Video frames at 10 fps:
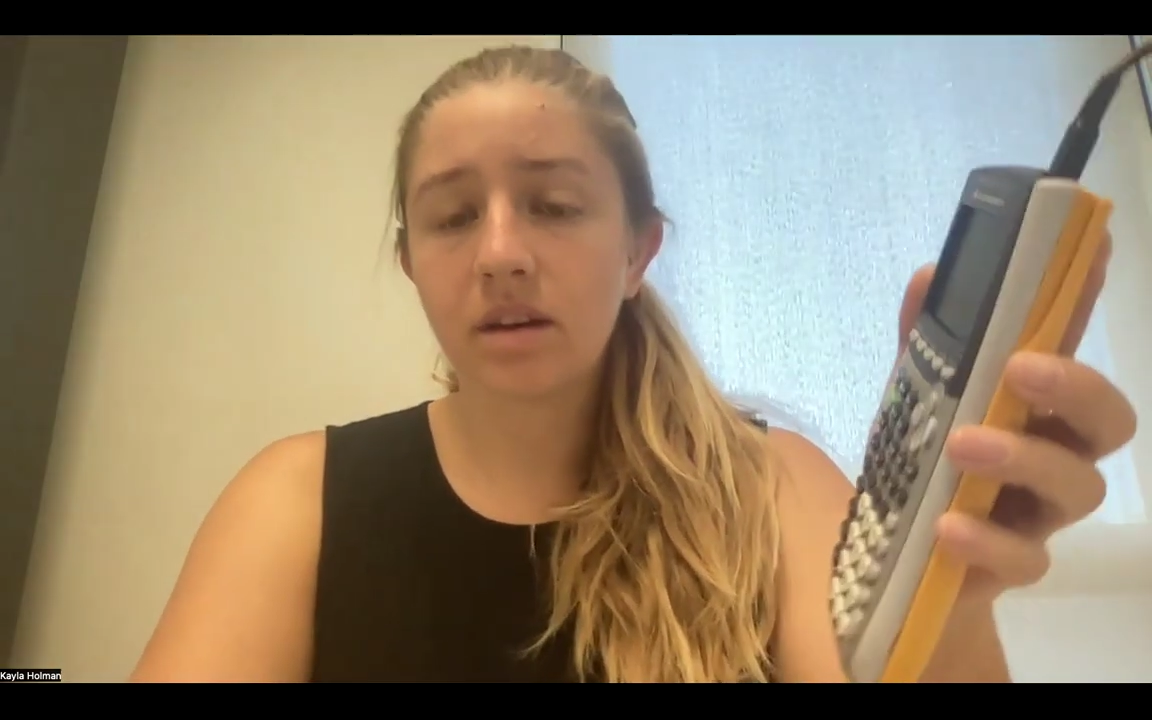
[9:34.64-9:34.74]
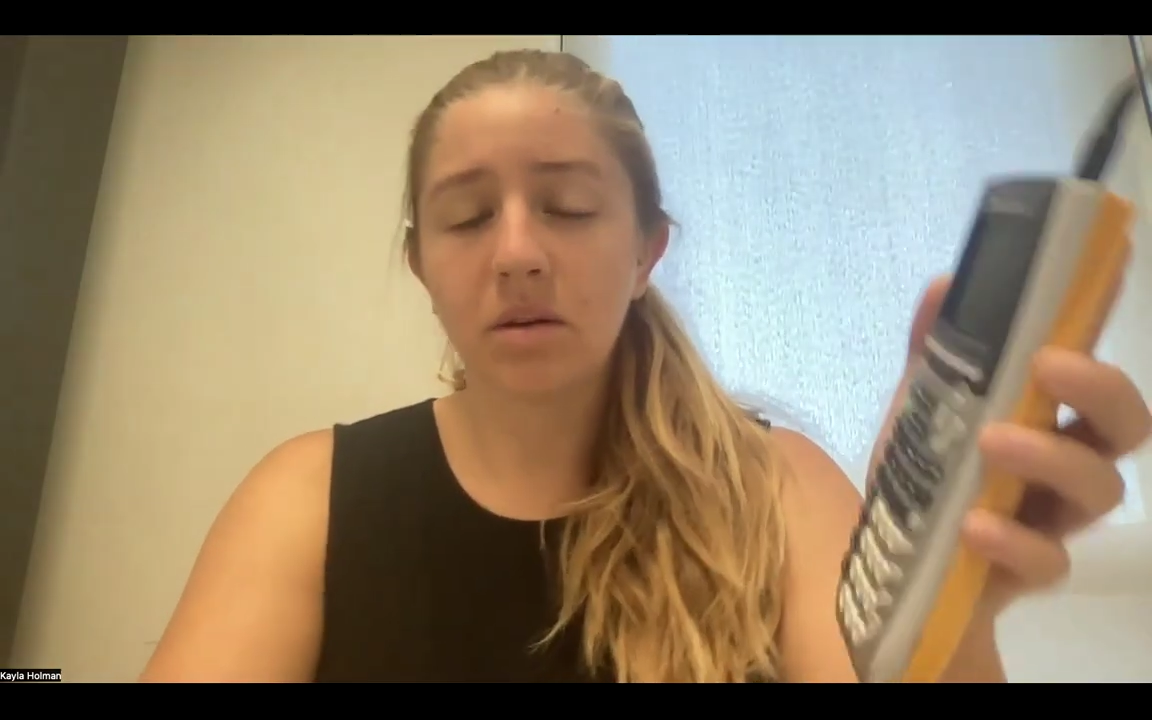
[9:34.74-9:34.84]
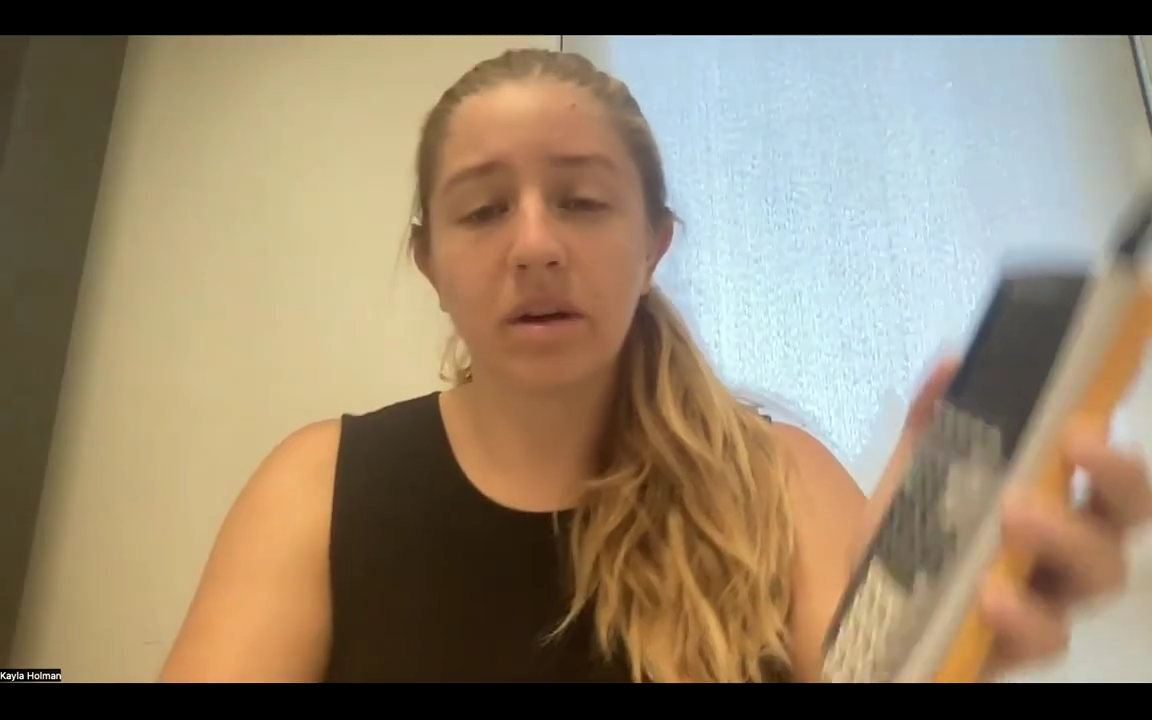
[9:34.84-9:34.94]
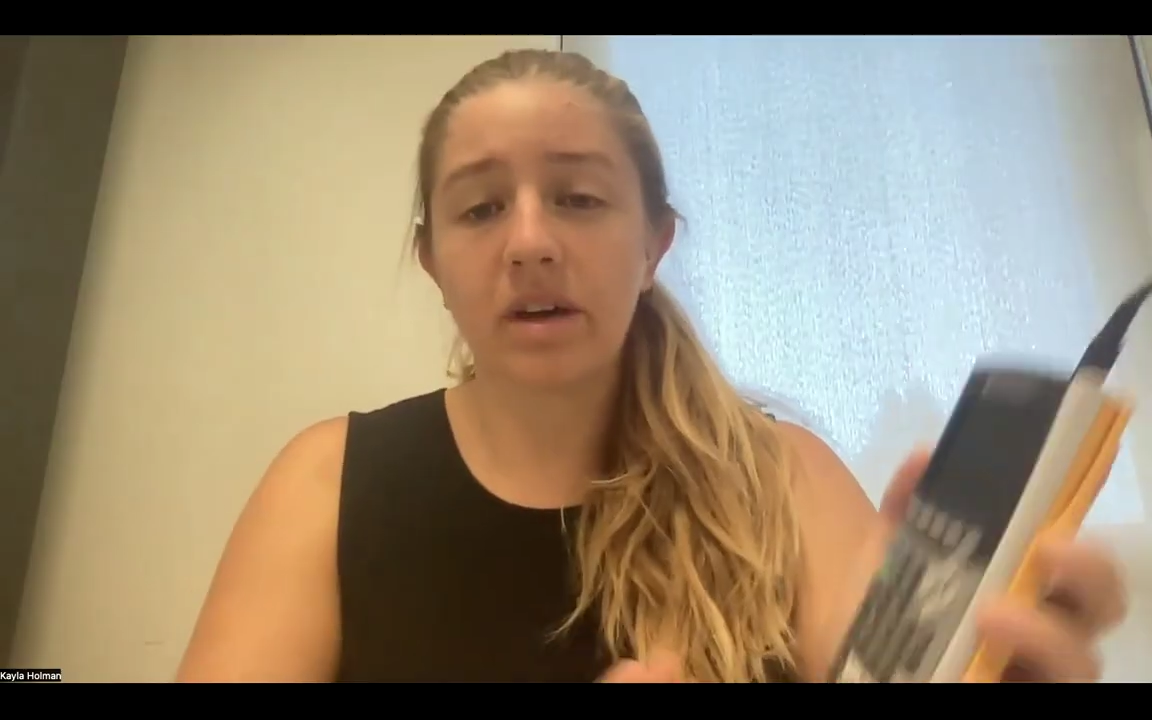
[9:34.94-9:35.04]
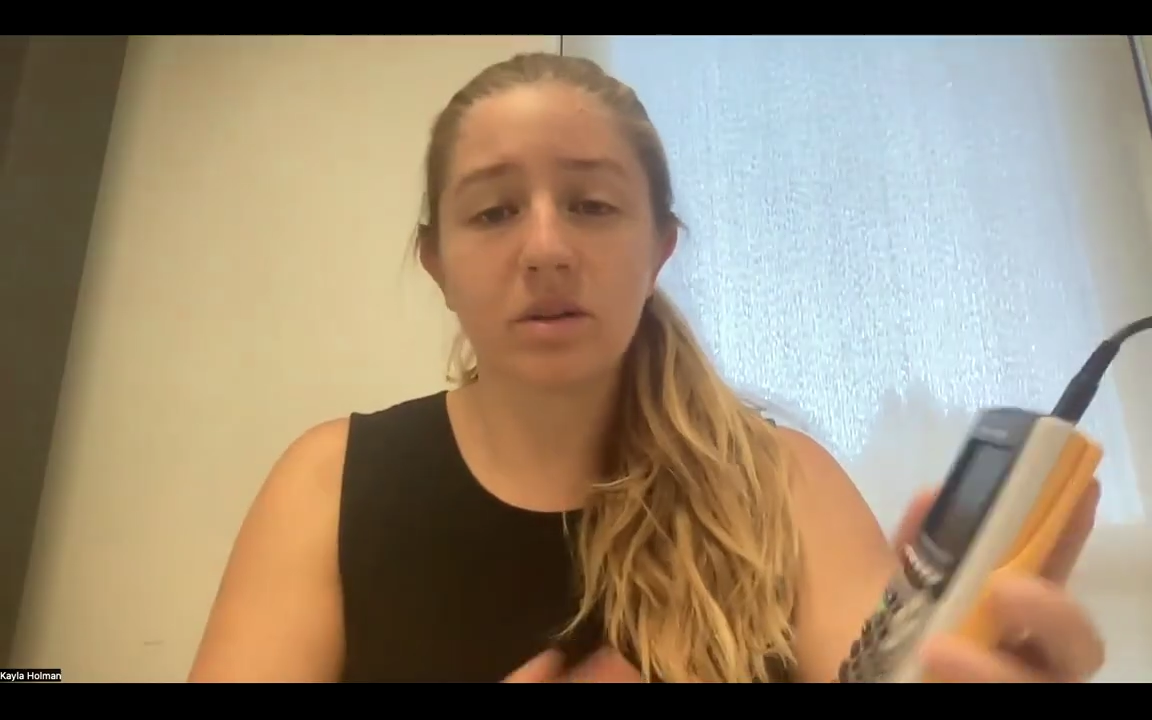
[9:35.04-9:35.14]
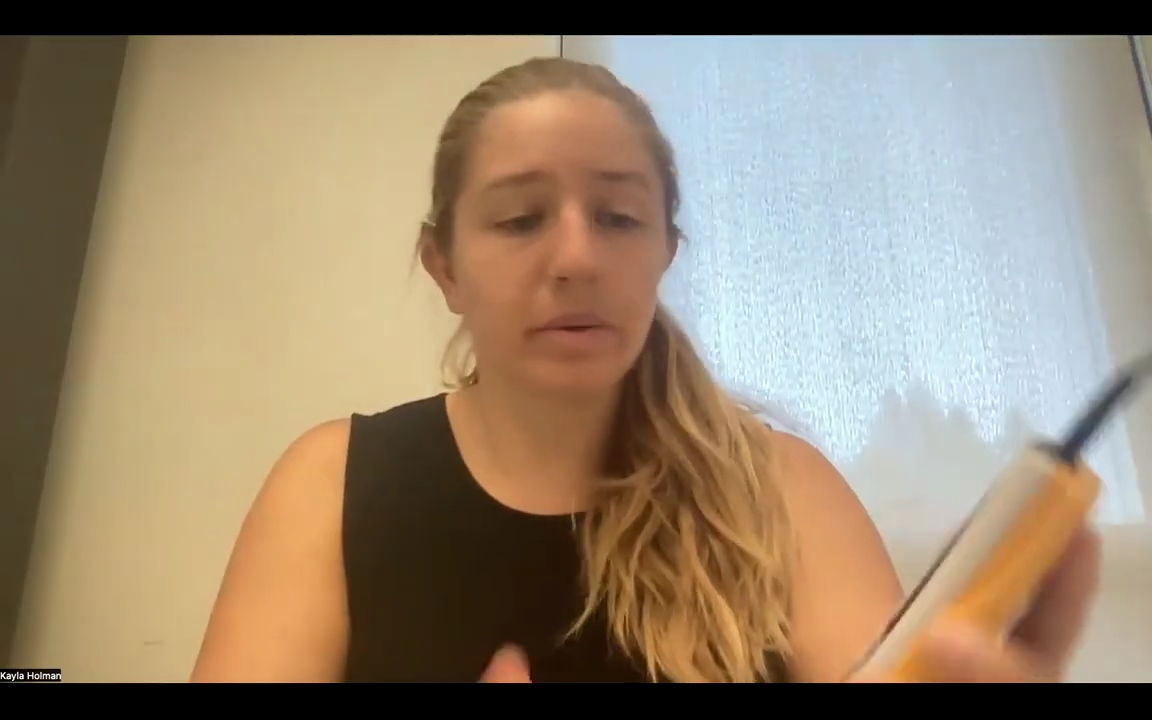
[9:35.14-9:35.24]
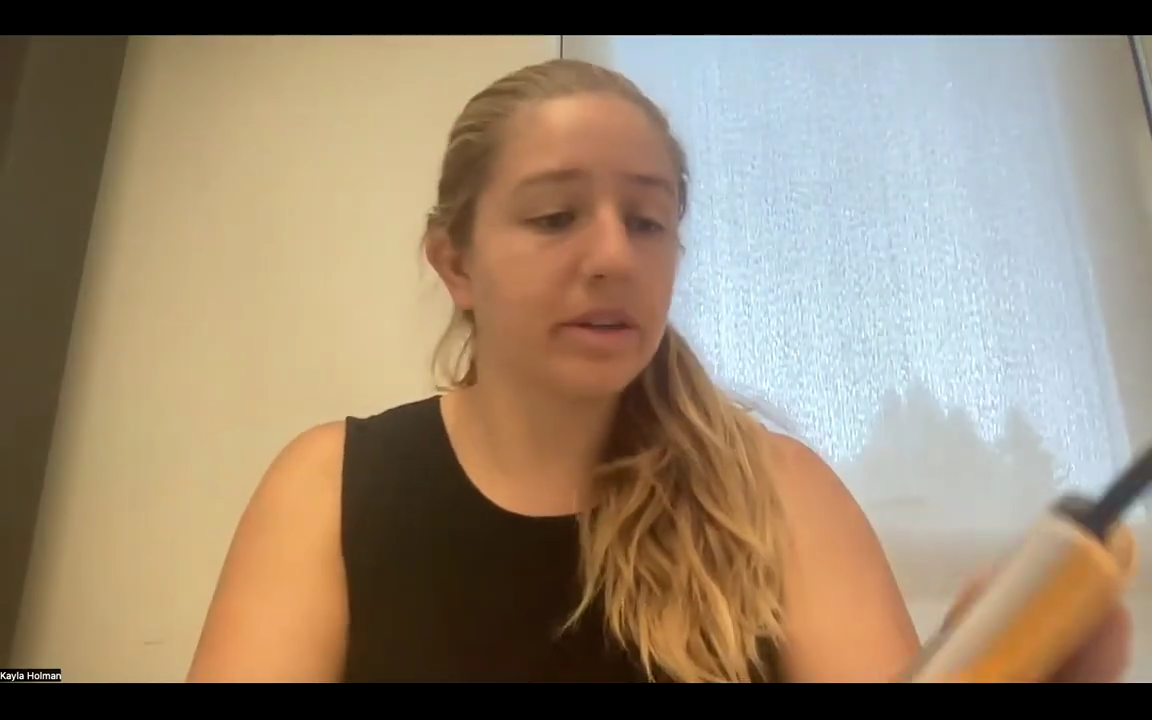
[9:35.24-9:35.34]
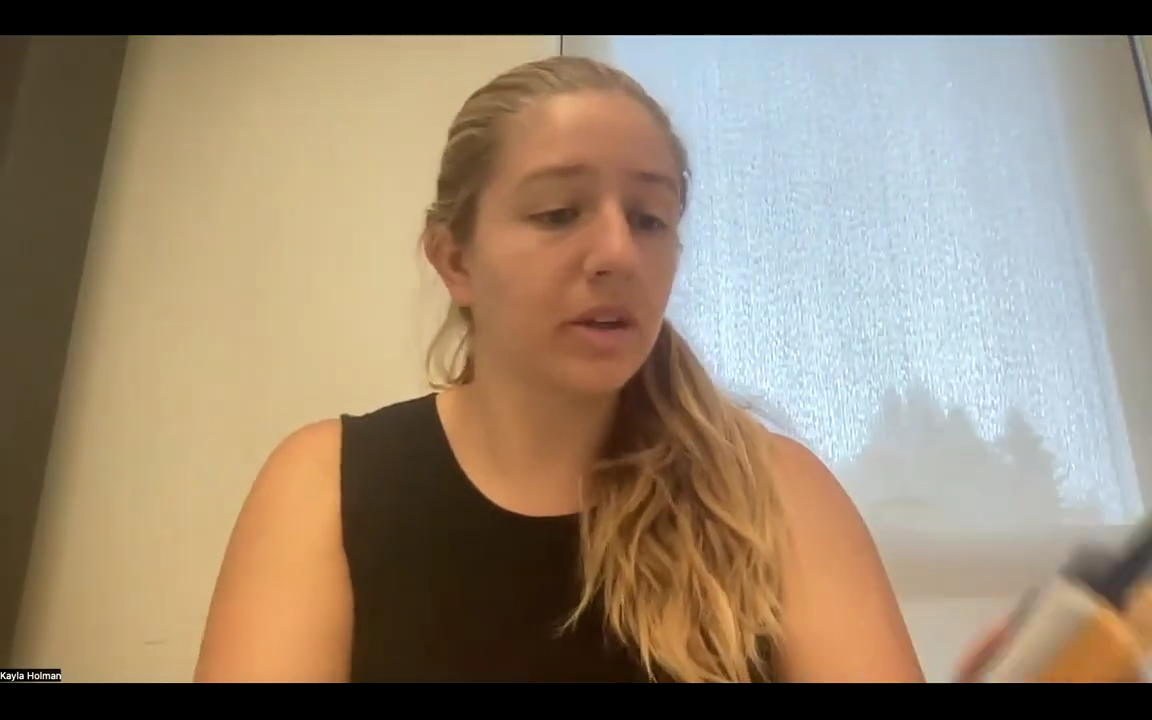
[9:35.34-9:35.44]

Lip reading: Oh God, it's weird